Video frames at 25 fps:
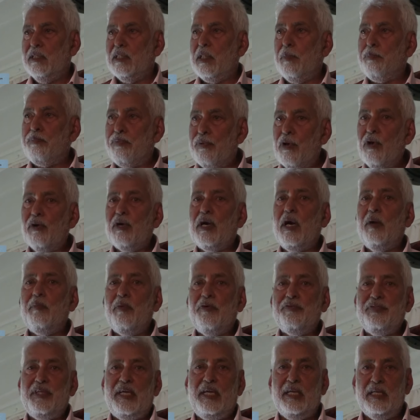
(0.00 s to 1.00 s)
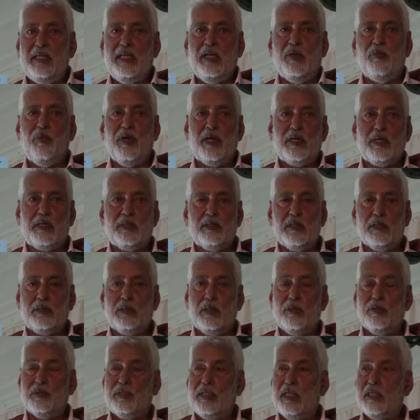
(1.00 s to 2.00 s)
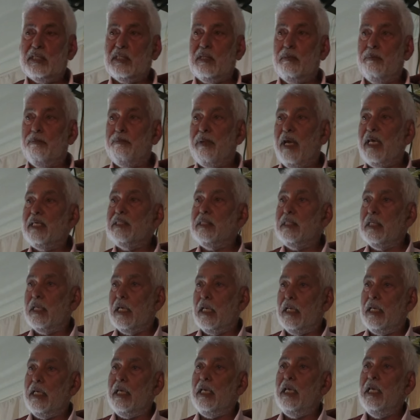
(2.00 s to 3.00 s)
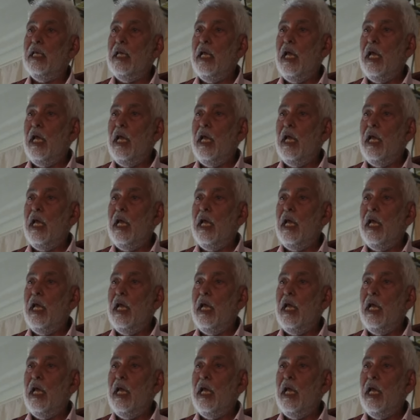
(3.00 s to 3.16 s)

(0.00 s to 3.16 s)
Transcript: The program of the Indian Workers Association basically